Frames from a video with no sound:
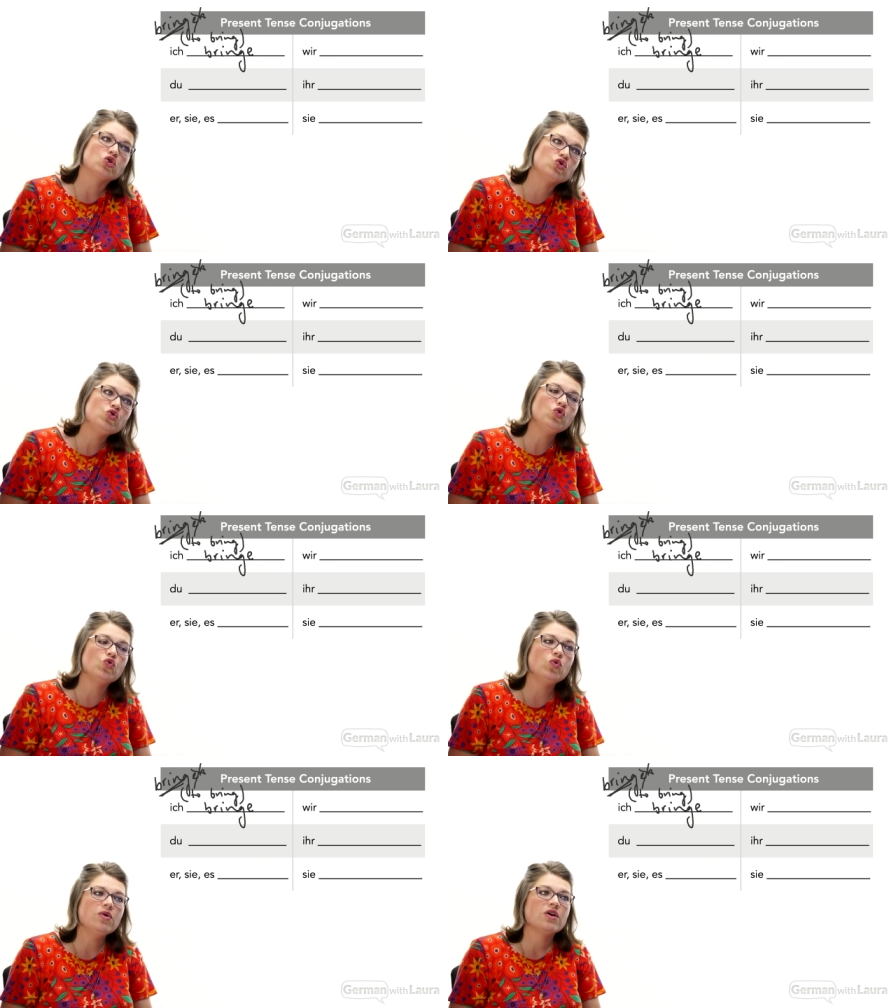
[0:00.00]

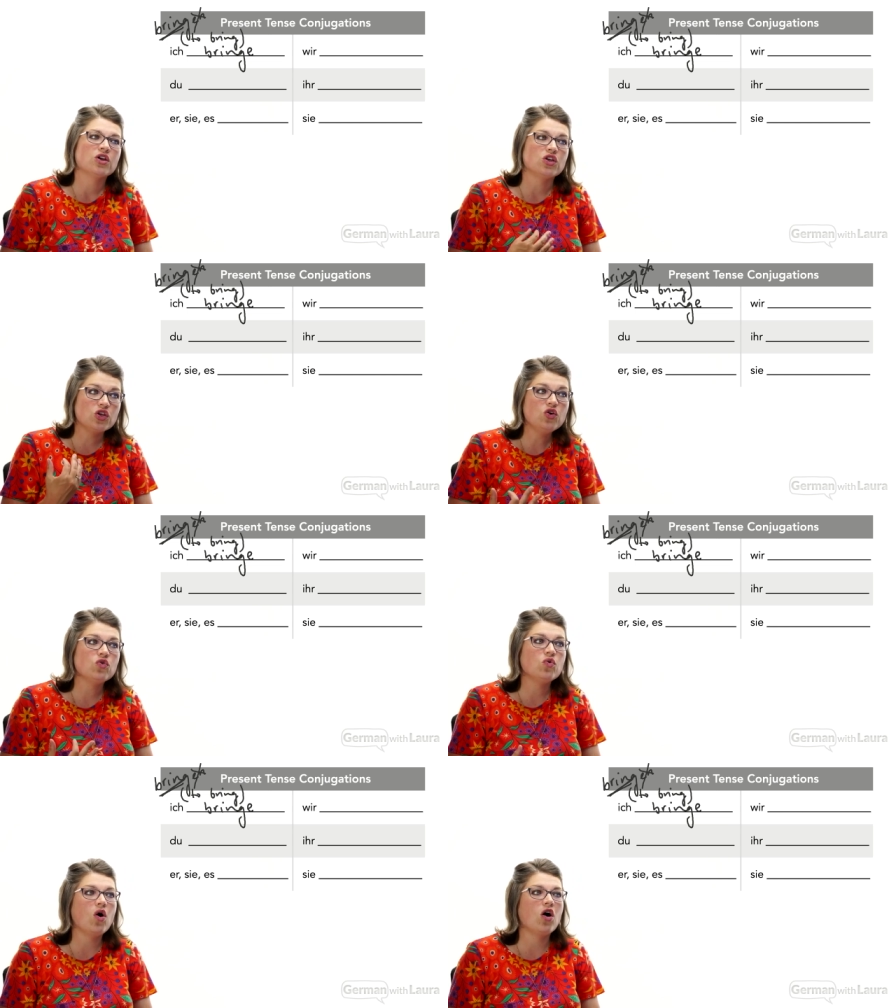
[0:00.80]
Du,
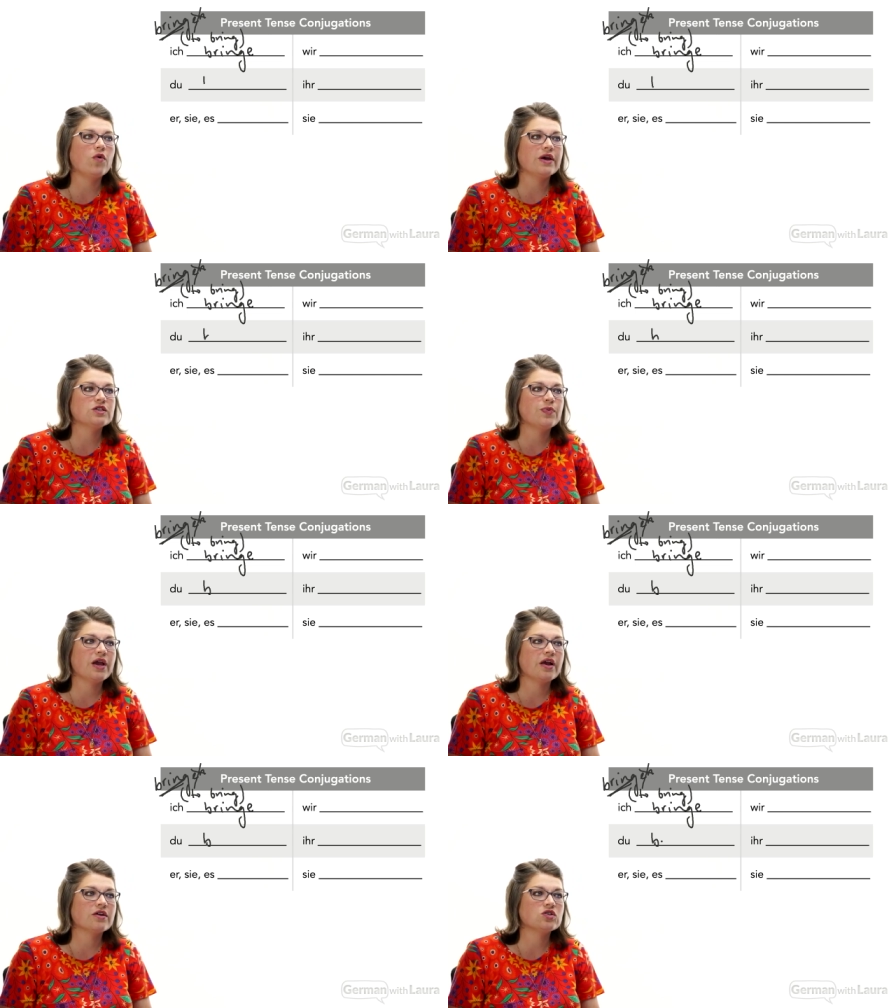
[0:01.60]
you, always
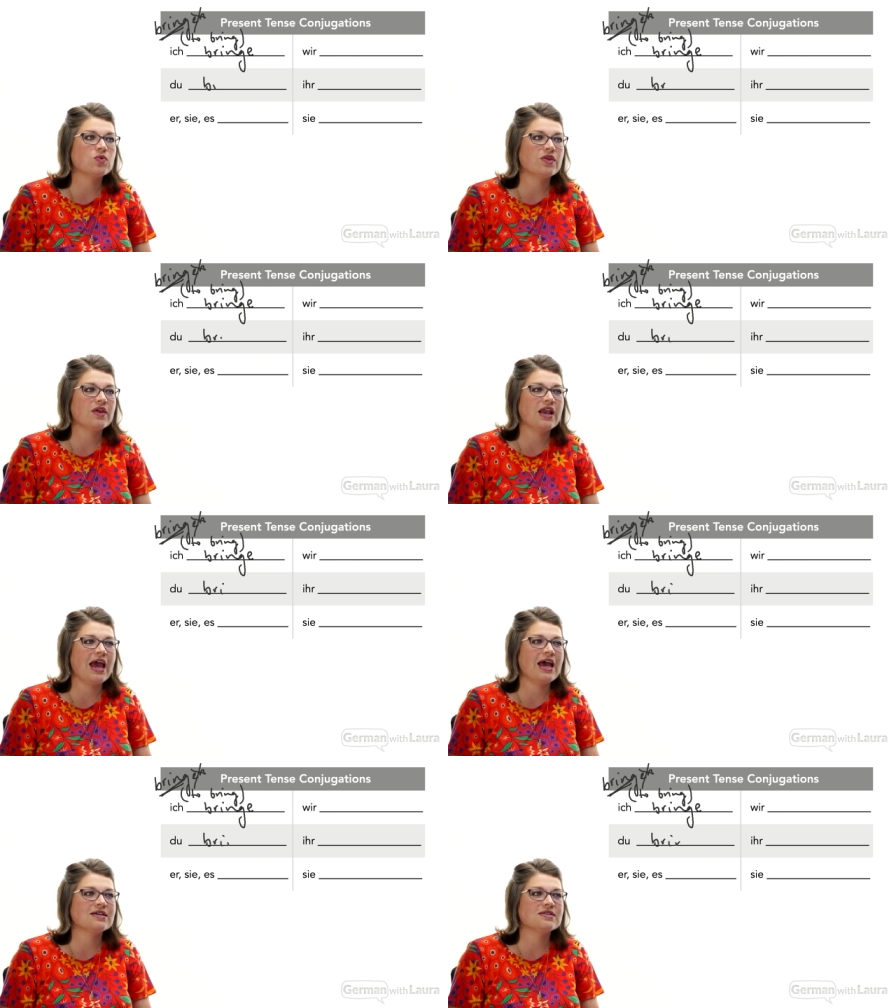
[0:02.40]
pairs with
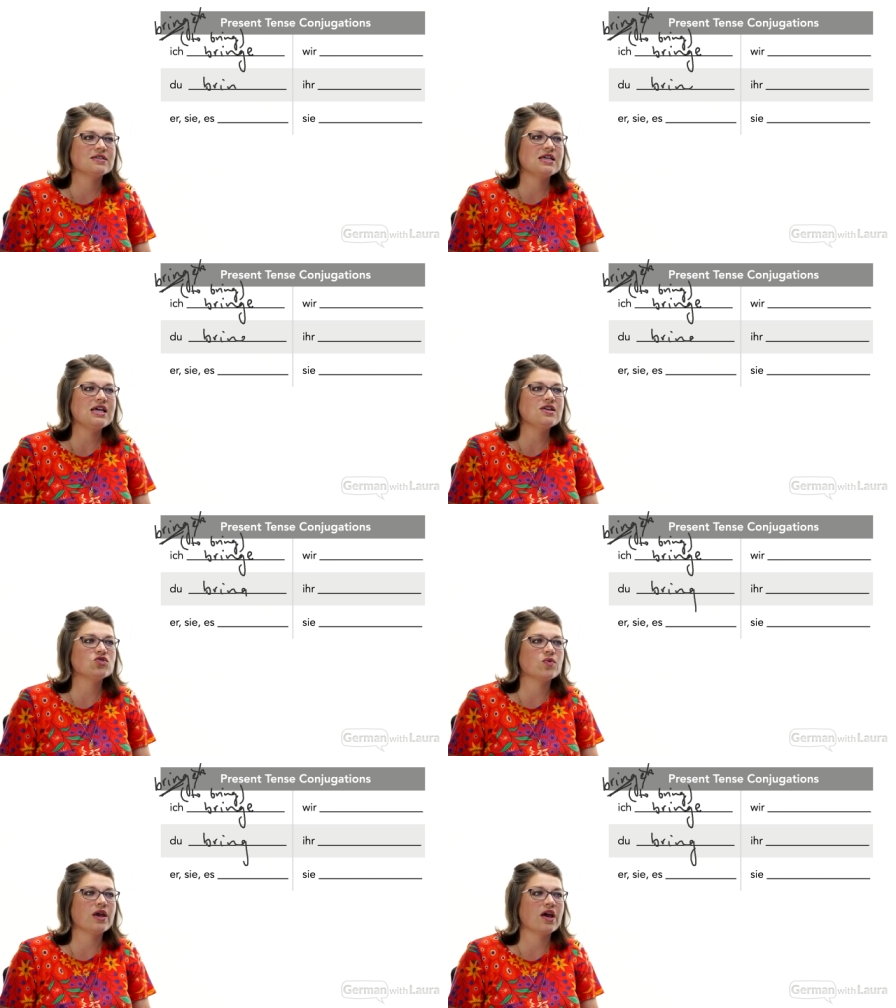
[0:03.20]
an S T,
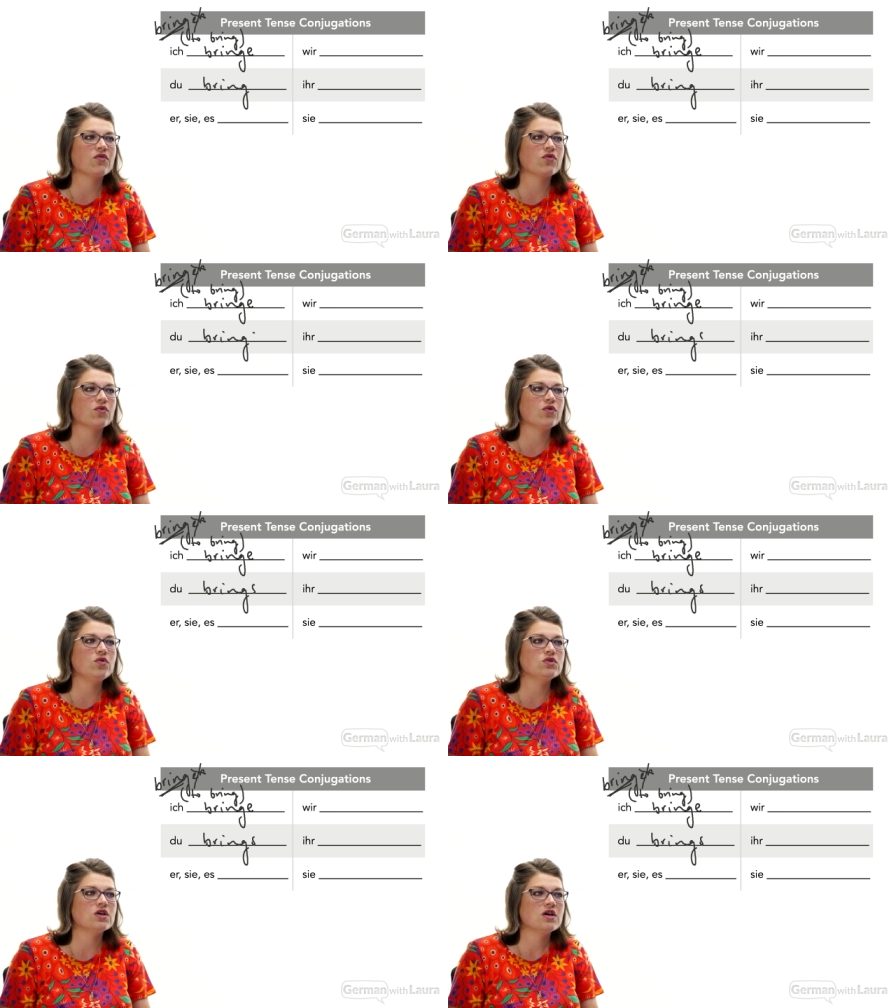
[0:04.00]
so we have
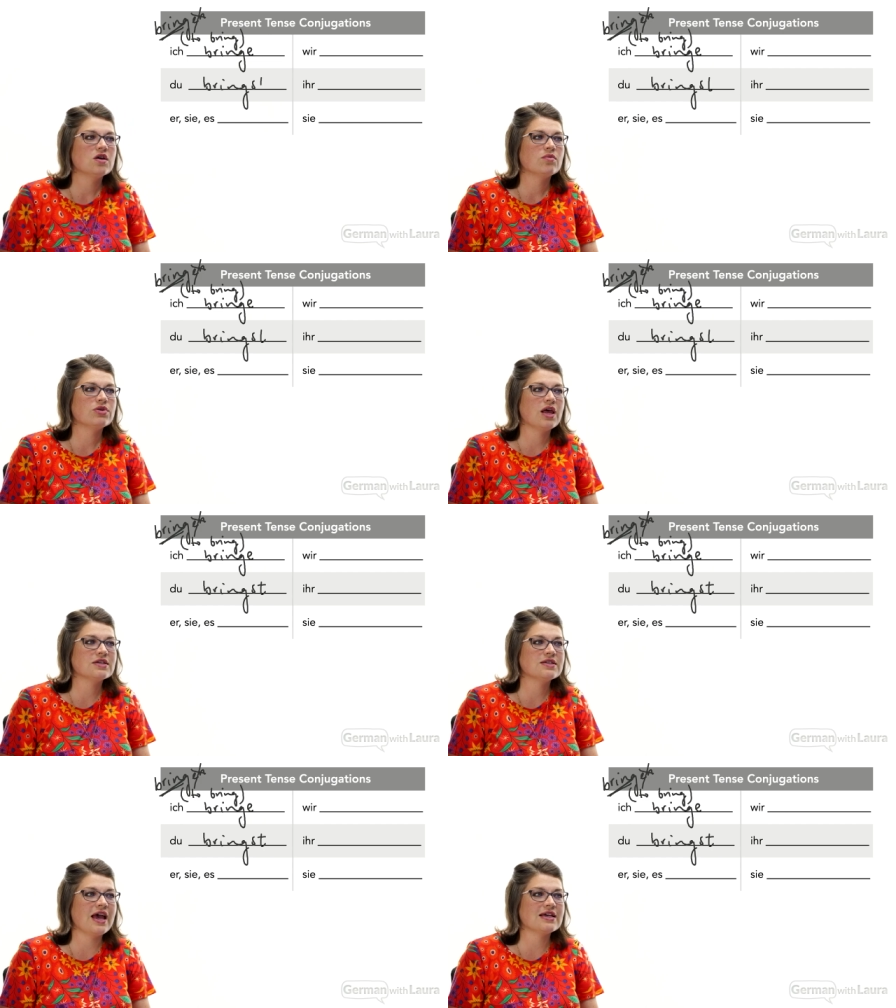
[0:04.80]
root
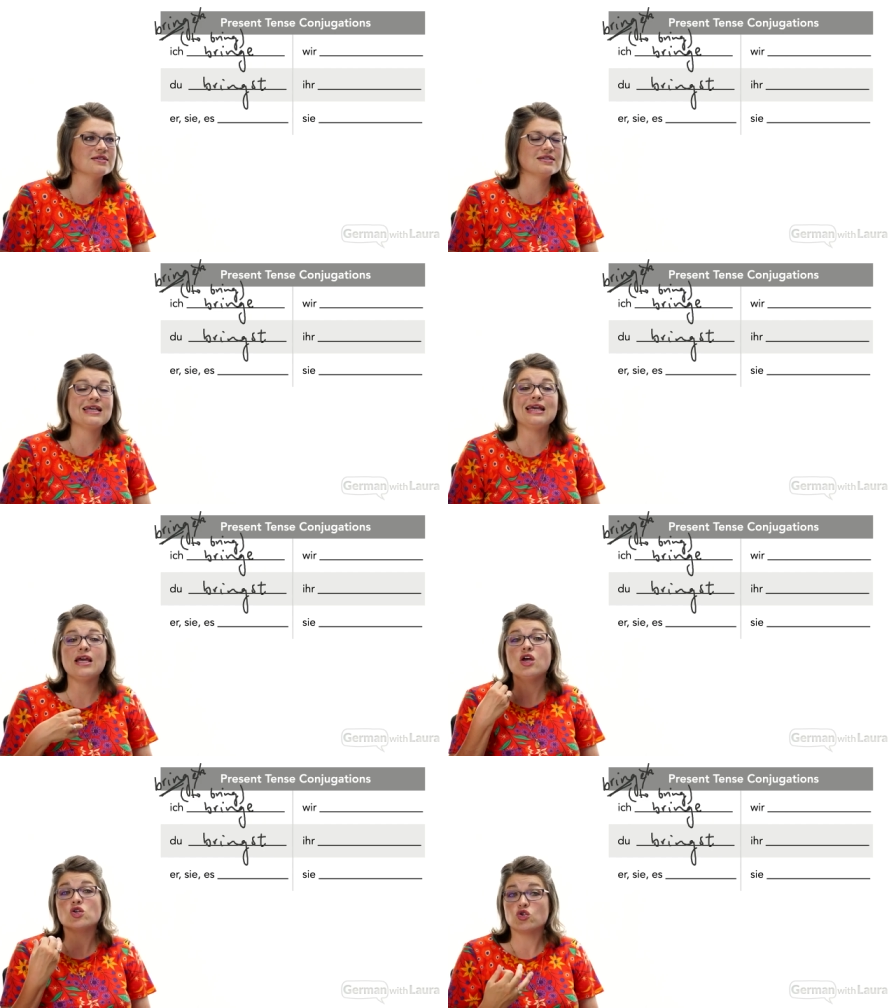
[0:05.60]
plus S
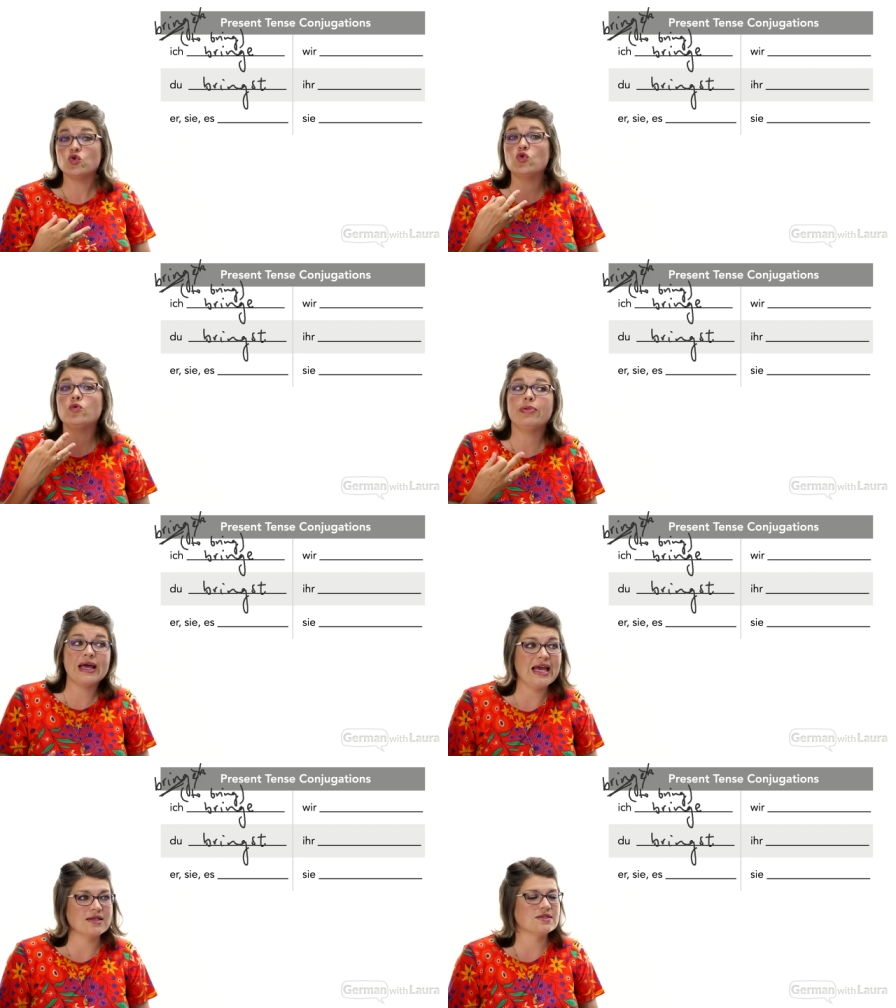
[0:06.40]
T, du
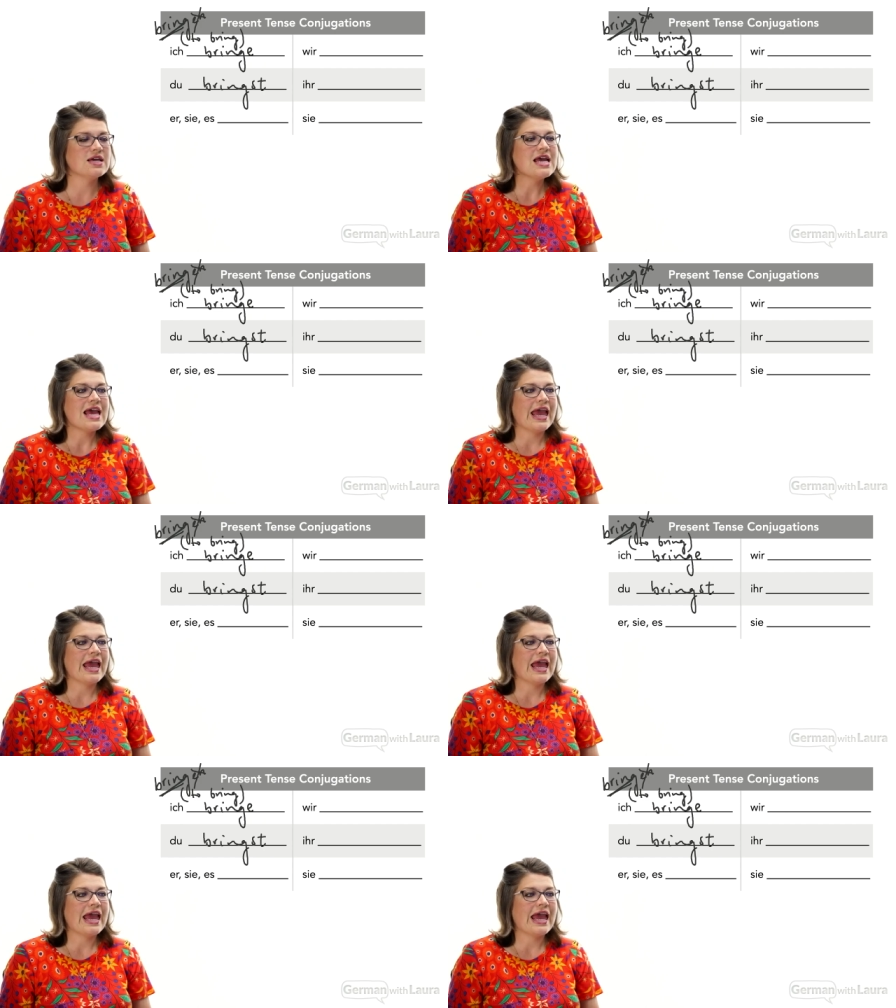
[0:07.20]
bringst.